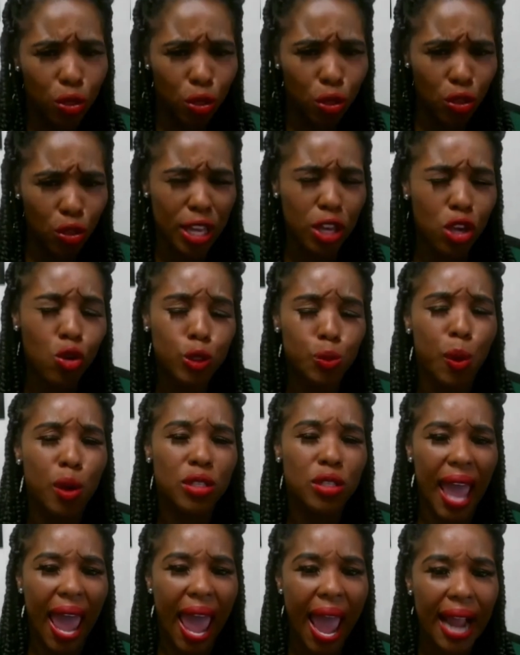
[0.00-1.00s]
you think you're
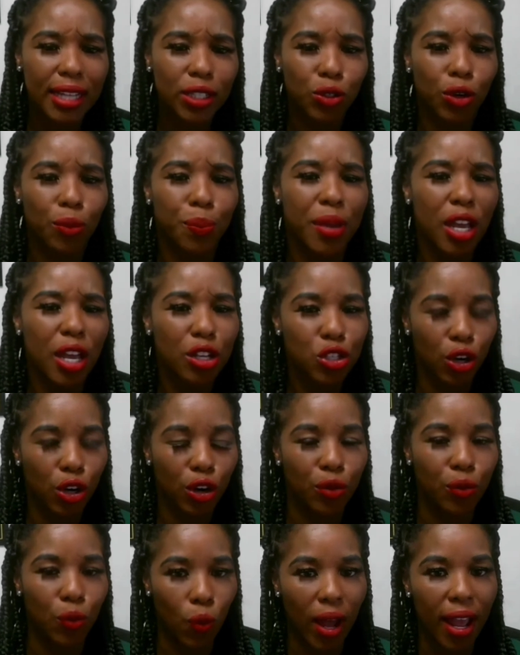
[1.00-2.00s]
supposed to act or be a
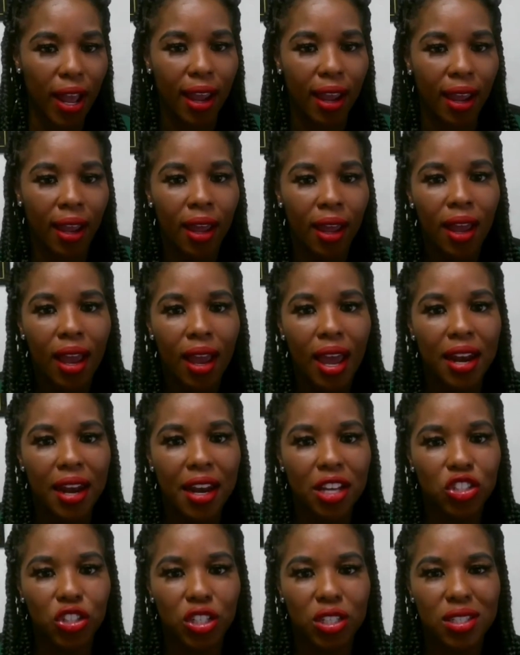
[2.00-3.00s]
certain way
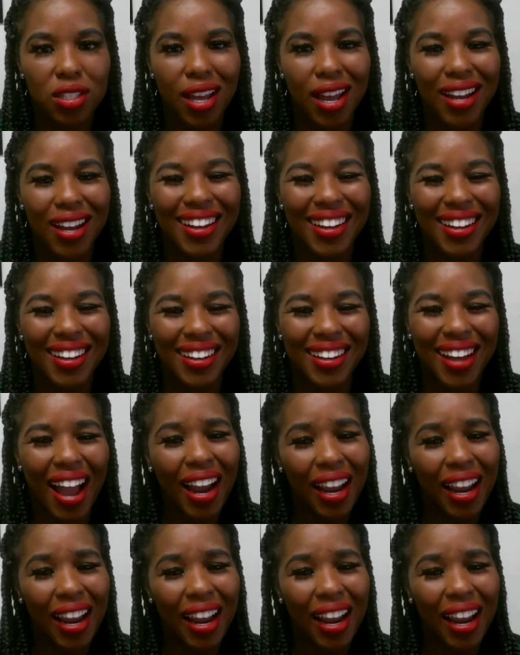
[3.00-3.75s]
and it's just like uh,